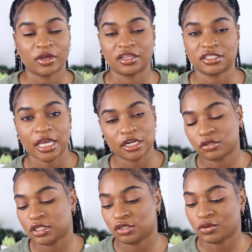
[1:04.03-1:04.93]
read the title,
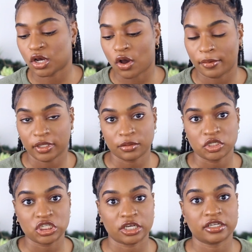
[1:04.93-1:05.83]
then you know I'm gonna be
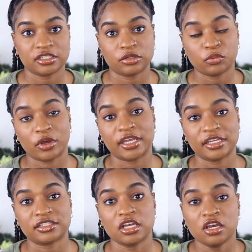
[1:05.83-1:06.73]
sharing some
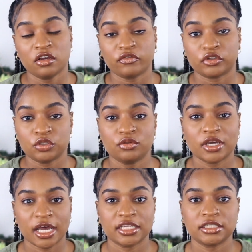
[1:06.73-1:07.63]
ways for you
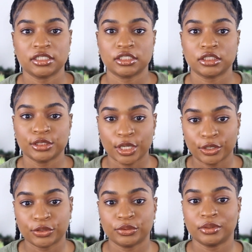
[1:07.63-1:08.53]
guys to
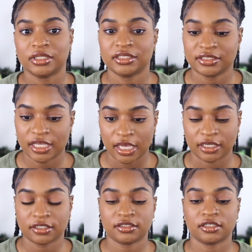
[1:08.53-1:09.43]
learn
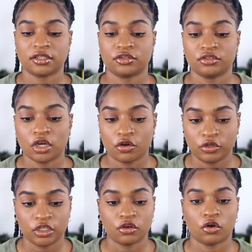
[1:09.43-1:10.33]
tech, to learn
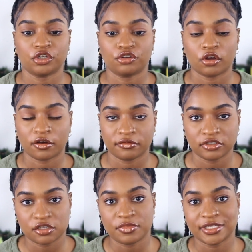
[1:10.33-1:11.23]
coding on your own,
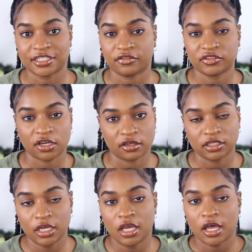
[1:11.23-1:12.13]
to be self-taught.
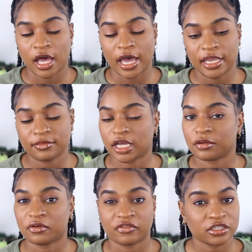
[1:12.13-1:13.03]
I am not
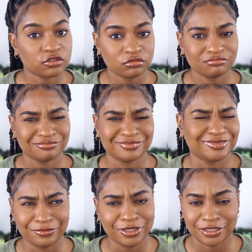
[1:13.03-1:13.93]
a professional.
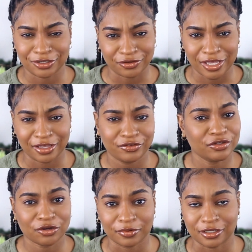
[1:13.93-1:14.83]
We already know that. If you
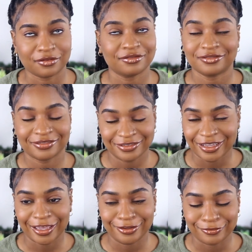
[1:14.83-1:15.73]
know me,
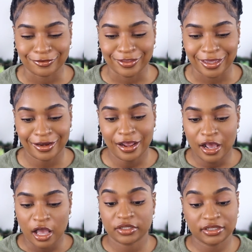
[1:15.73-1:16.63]
you know that.
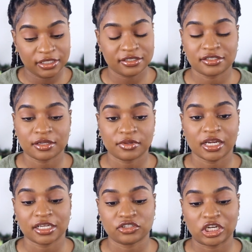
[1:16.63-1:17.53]
But this is something
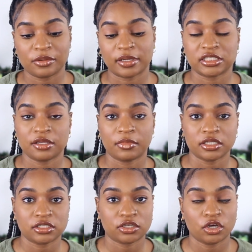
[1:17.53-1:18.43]
I started about 10
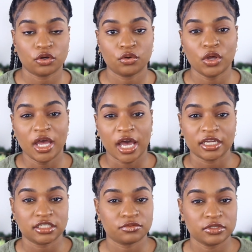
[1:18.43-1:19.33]
months ago. I
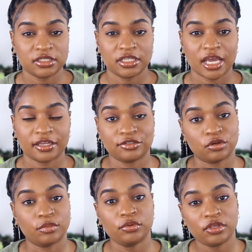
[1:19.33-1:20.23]
just recently got into
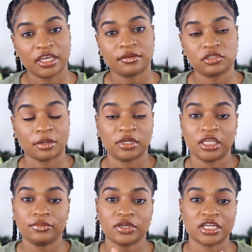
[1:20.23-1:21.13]
a boot camp, so I'm gonna
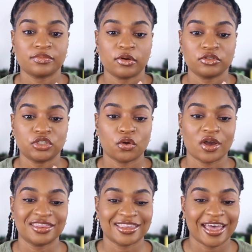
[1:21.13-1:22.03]
keep you guys posted
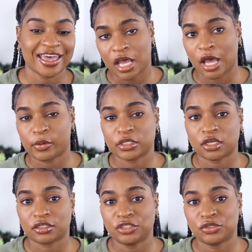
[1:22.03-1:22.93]
on that. I wanna
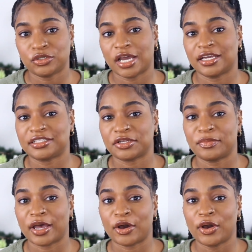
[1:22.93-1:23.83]
talk to you guys
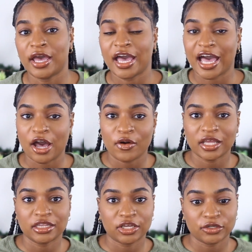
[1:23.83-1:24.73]
about how
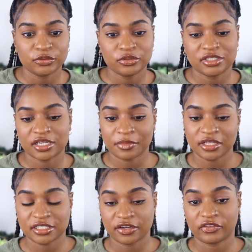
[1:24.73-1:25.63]
I learned some of
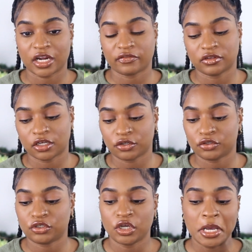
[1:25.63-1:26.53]
the stuff that I've
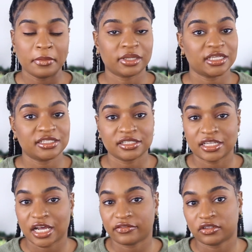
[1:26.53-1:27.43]
learned, places
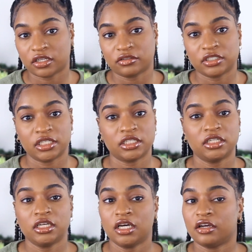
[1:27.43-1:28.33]
that I've learned it,
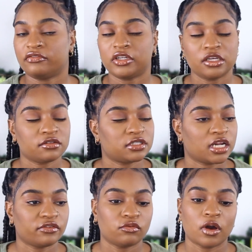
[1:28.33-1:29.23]
videos that
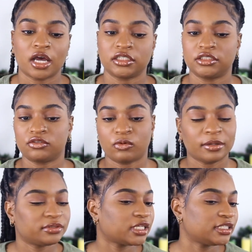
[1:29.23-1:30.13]
I've watched,
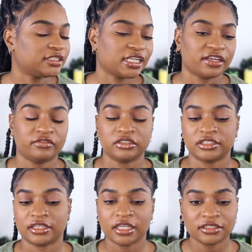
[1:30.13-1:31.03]
websites that I
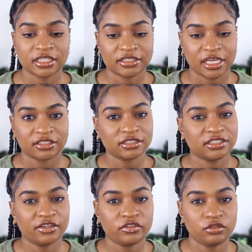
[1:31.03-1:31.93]
visit, things like that. Just
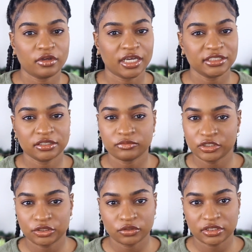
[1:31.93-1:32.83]
giving you guys some
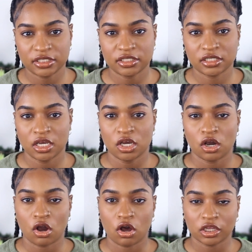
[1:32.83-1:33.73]
resources
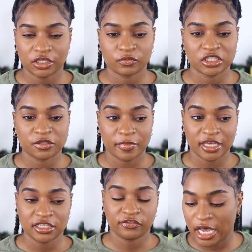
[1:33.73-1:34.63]
all in one
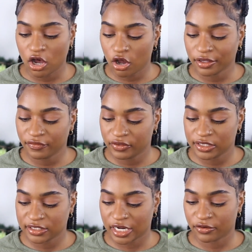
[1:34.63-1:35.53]
space. Not all of
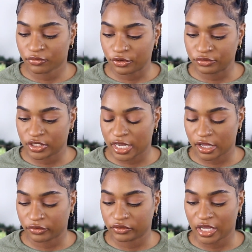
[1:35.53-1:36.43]
these that I wrote
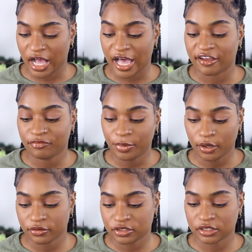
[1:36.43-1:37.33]
down I've
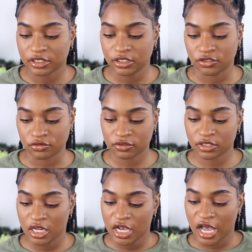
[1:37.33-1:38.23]
personally used.
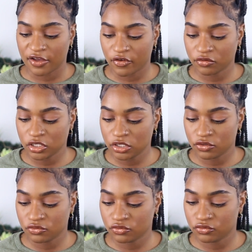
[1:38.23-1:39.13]
I've only
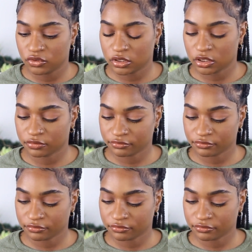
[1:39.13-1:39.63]
used